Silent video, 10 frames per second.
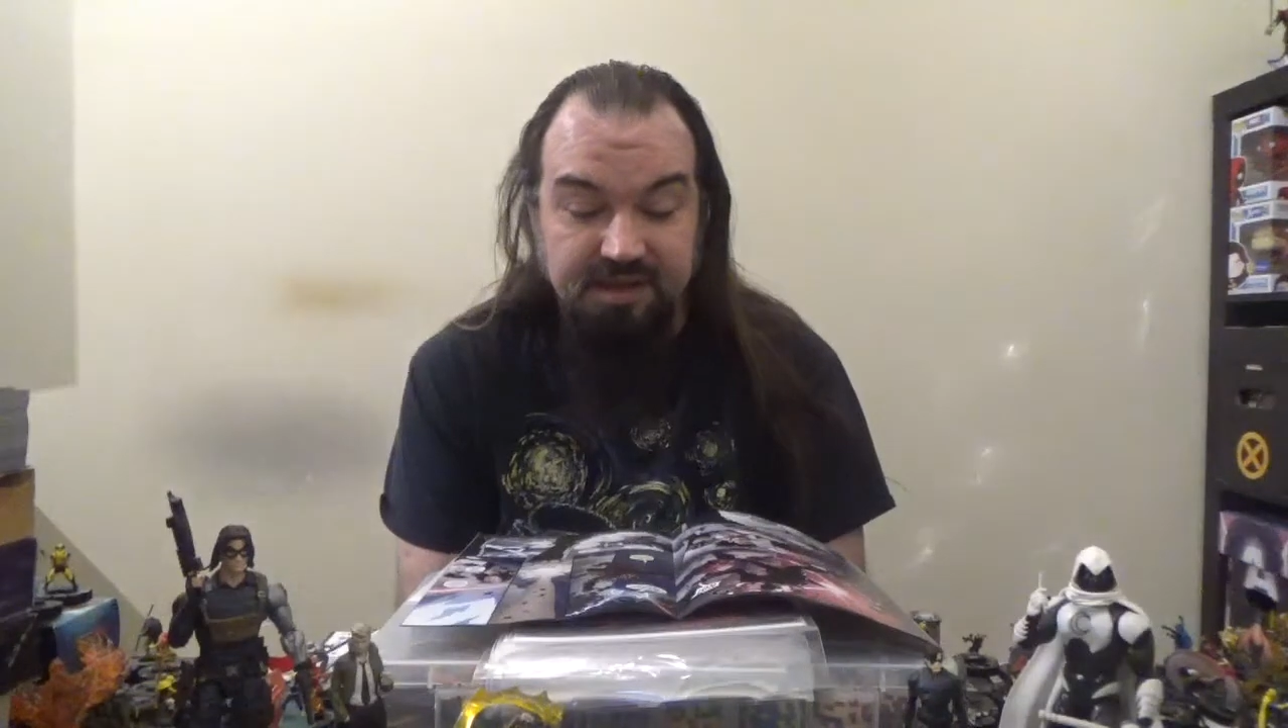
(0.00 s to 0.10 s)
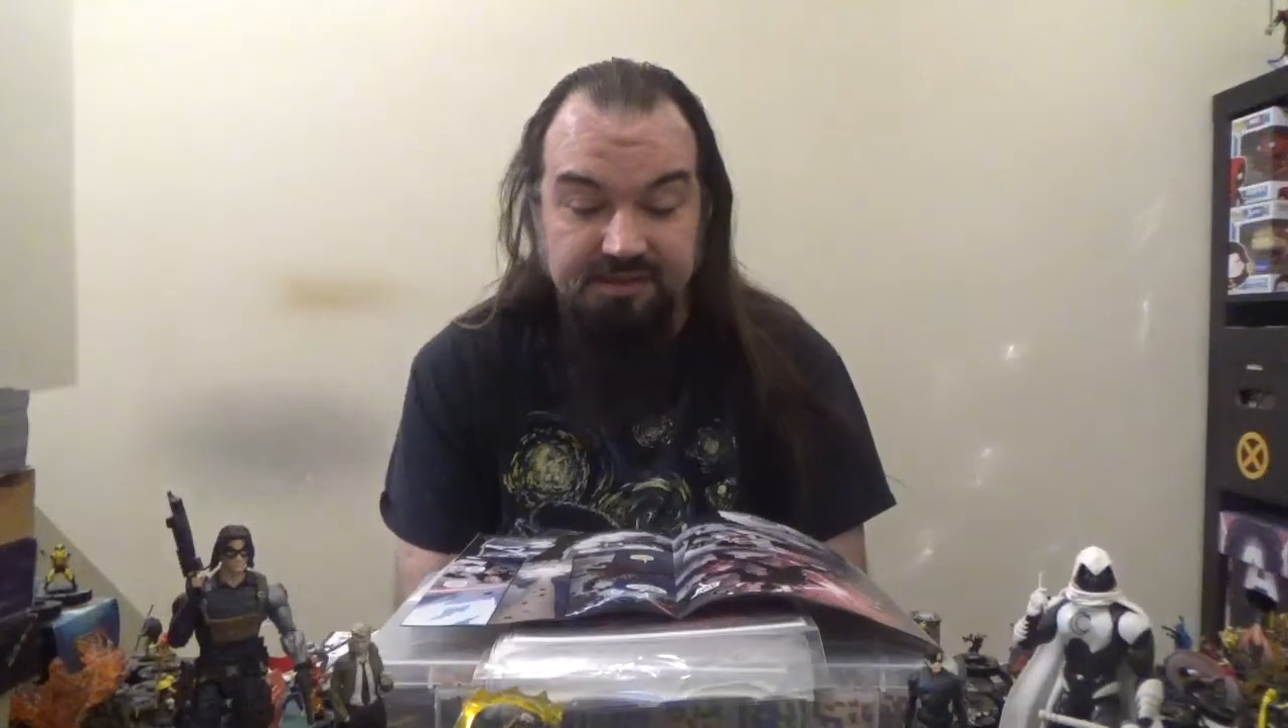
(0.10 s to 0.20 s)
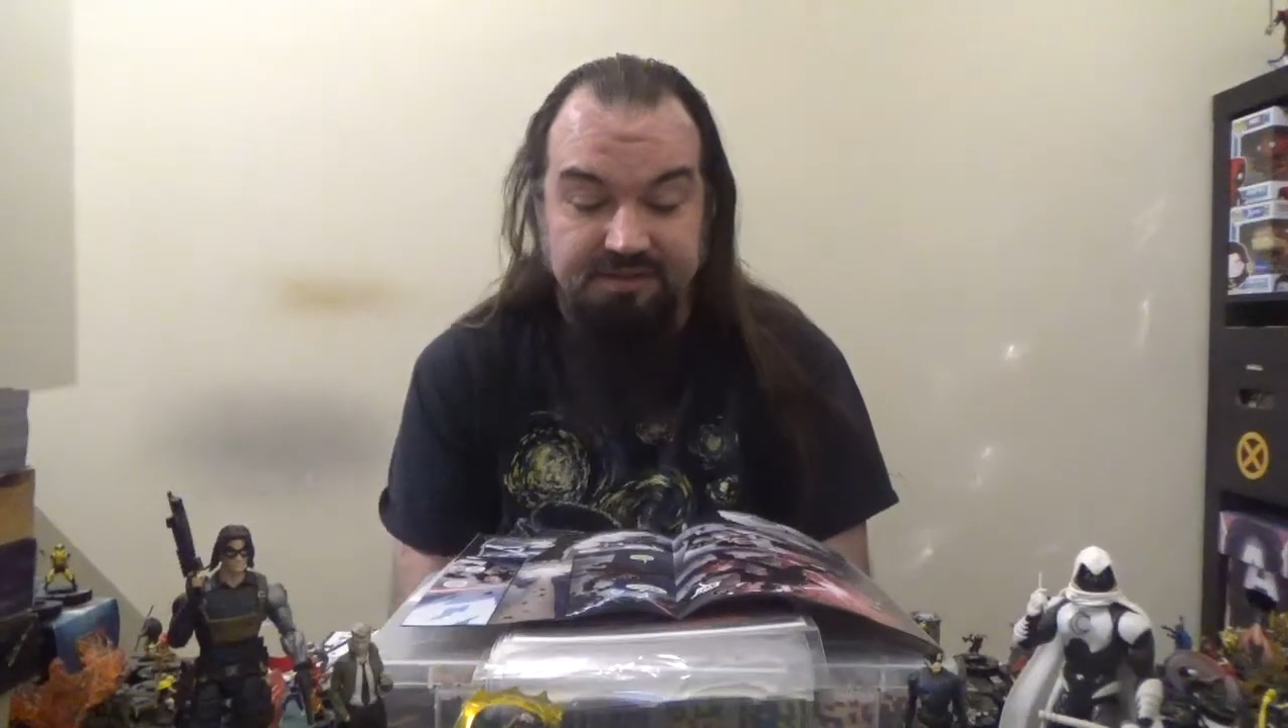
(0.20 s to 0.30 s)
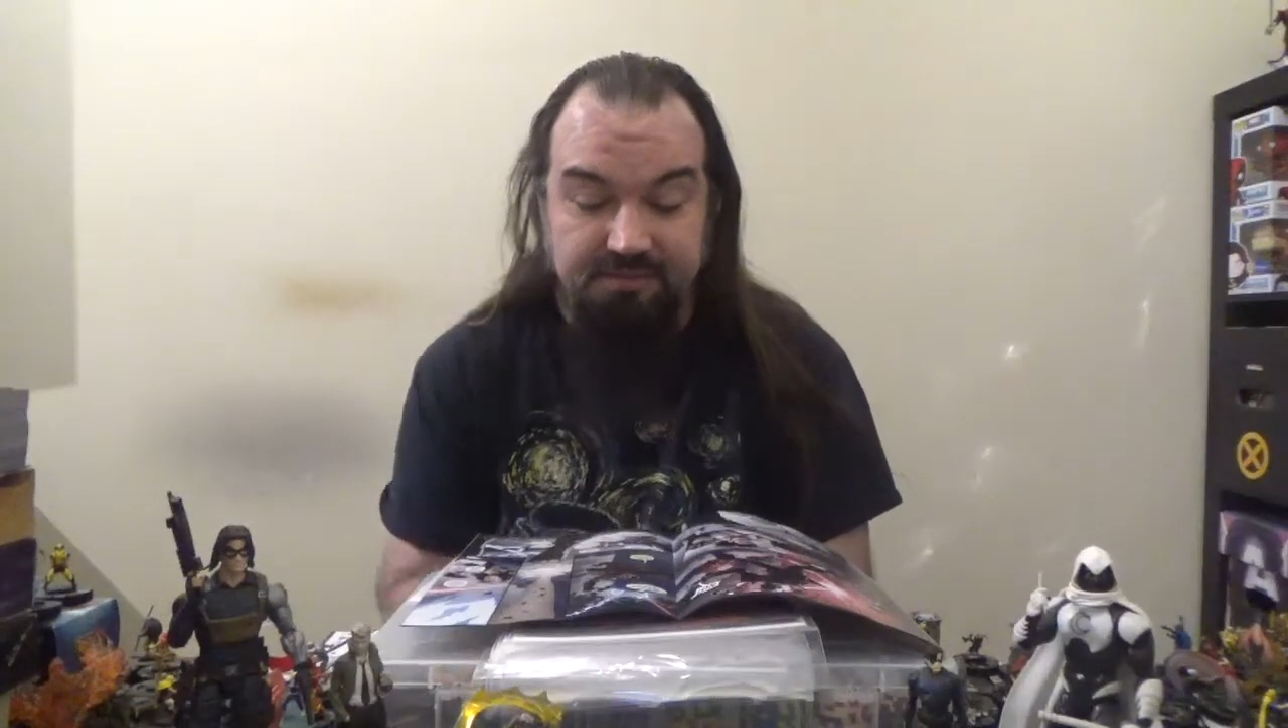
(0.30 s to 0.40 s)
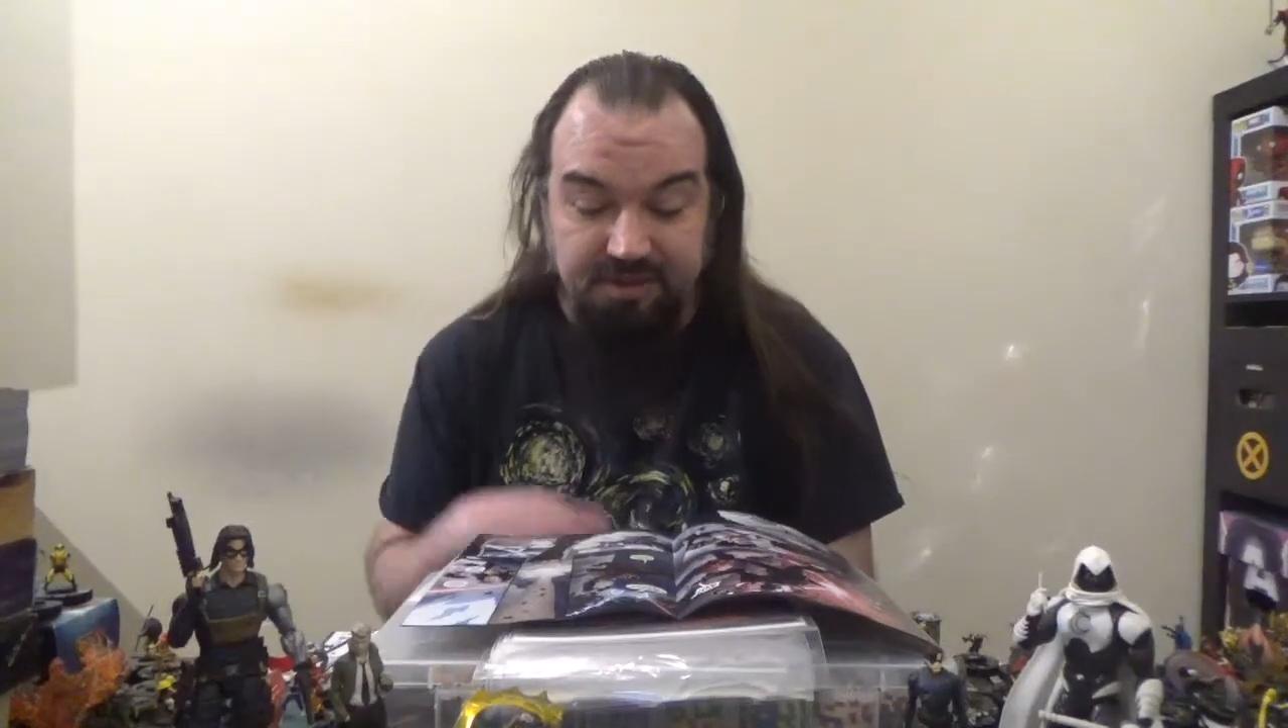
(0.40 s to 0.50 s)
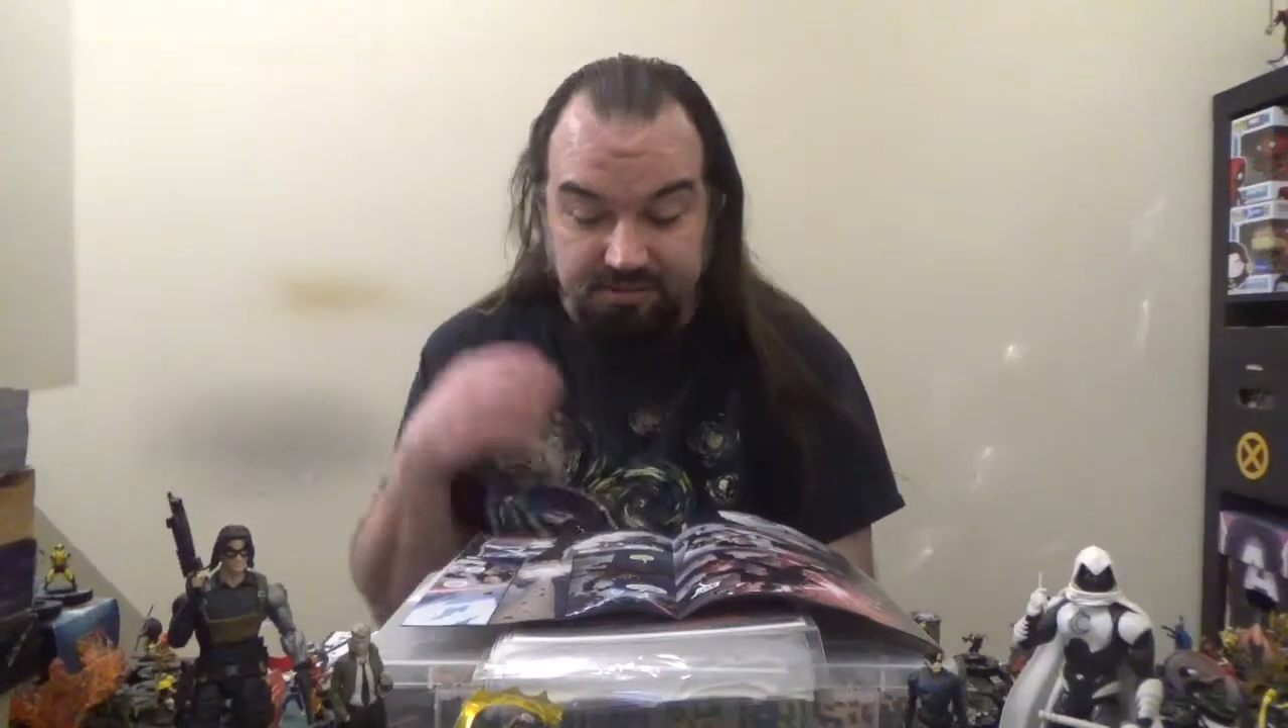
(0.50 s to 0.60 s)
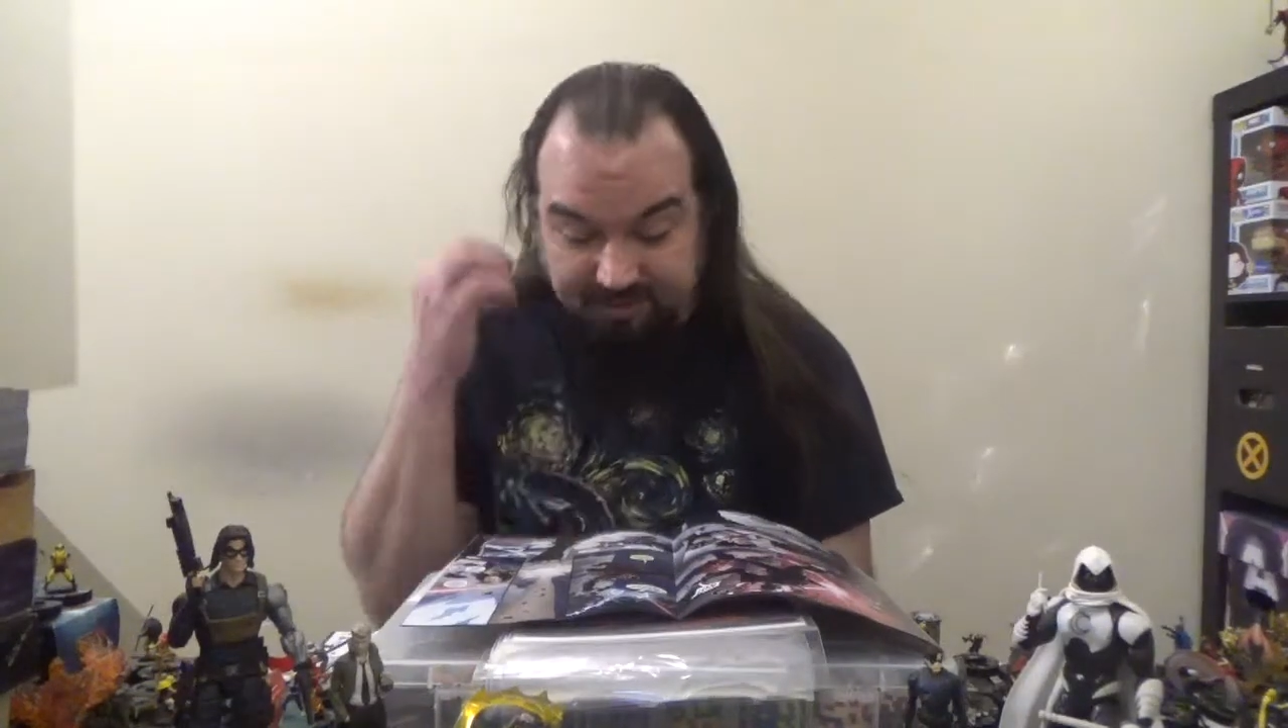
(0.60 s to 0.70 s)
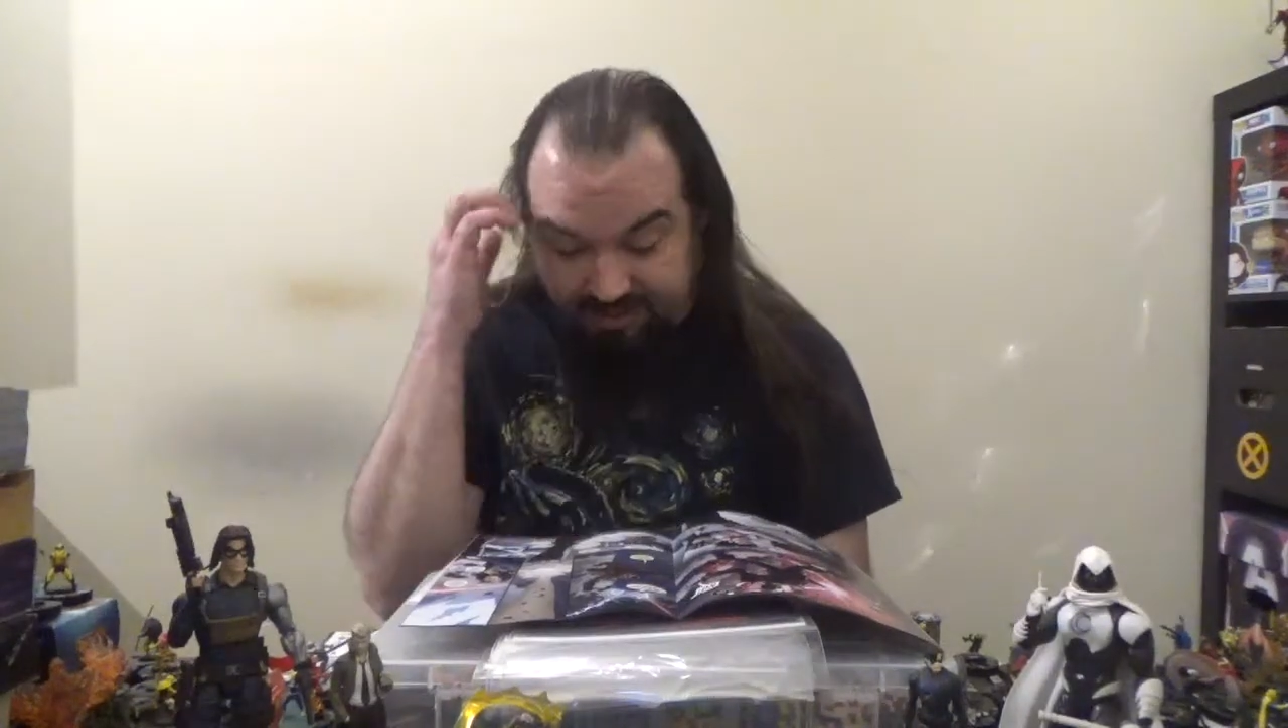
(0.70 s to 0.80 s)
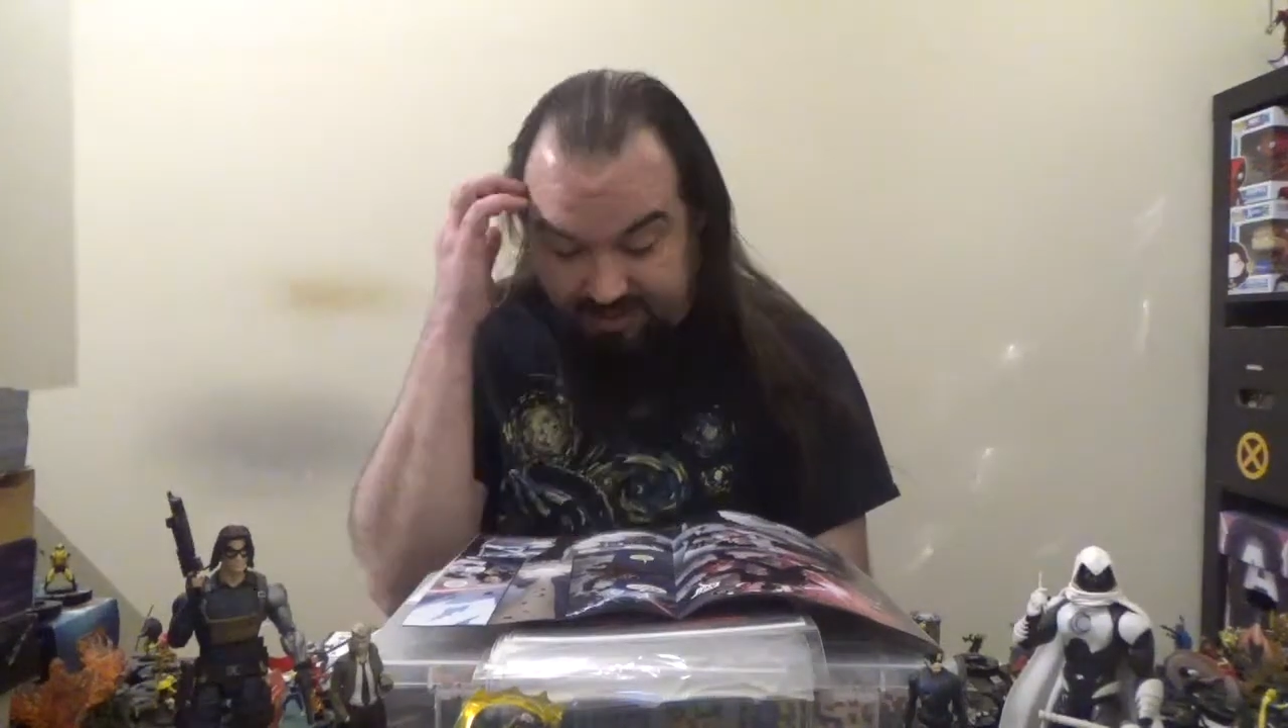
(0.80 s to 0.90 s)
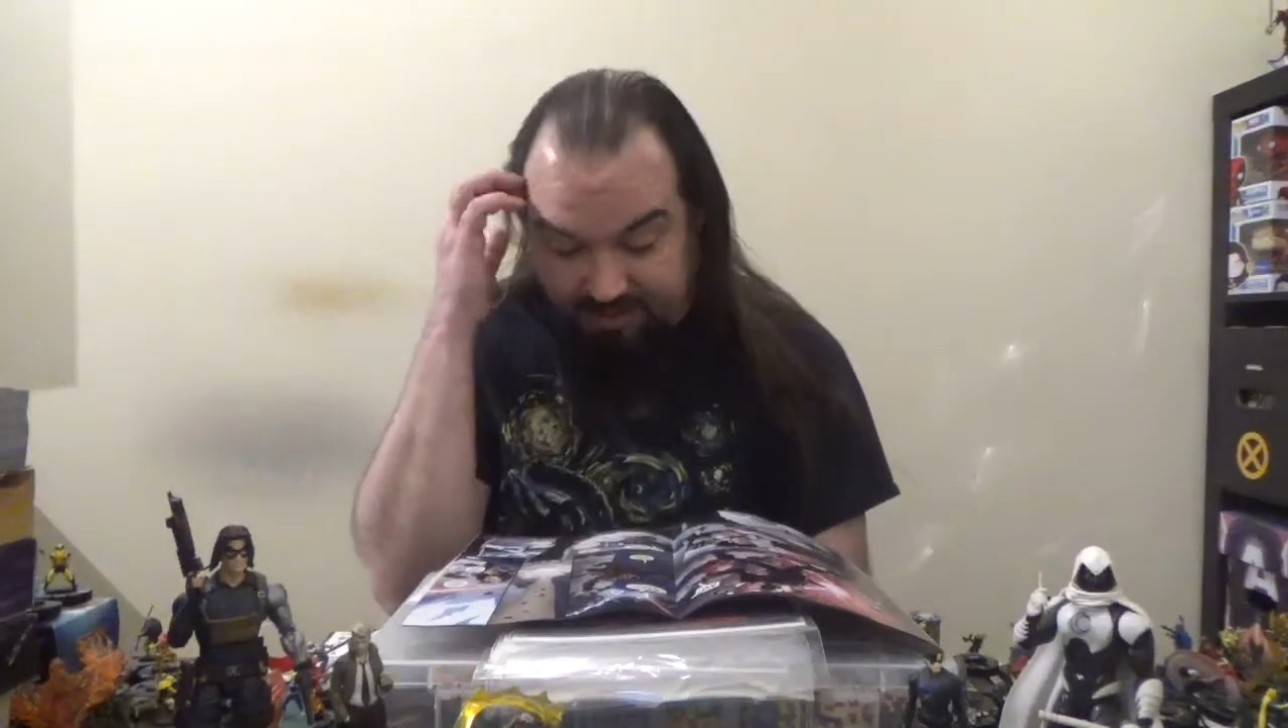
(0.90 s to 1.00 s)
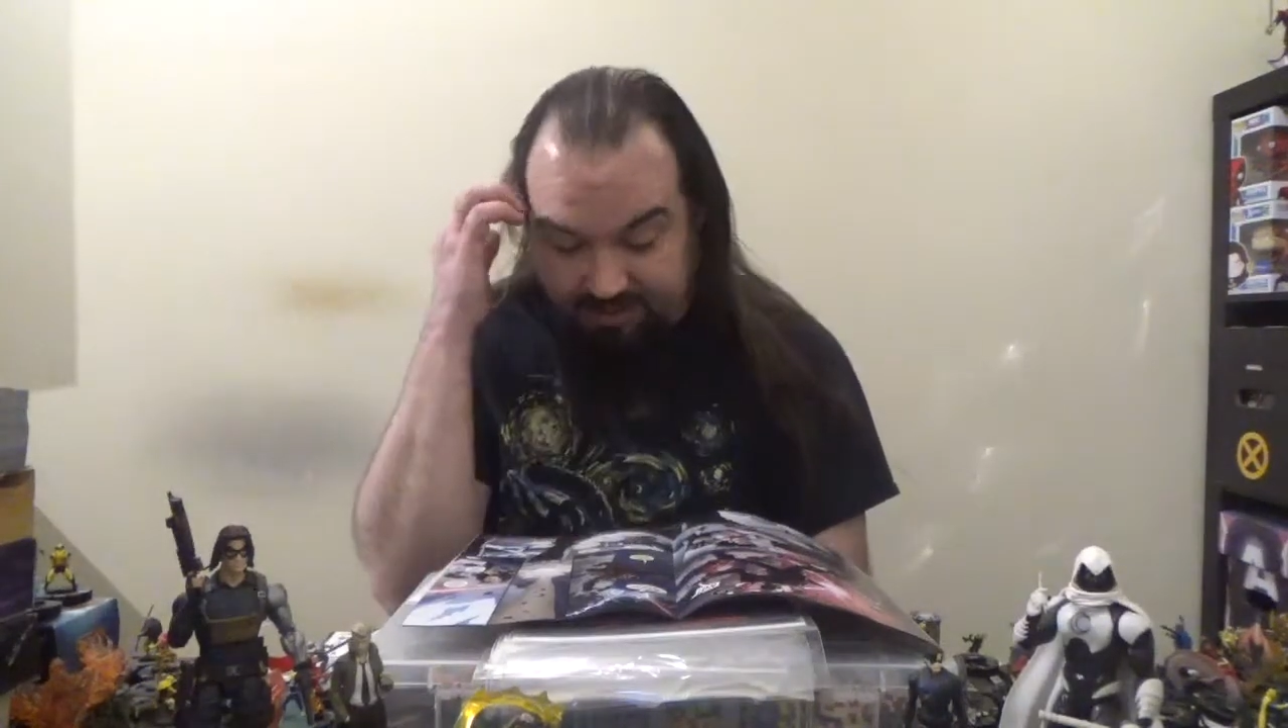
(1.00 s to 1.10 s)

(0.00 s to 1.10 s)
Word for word: symbiote he now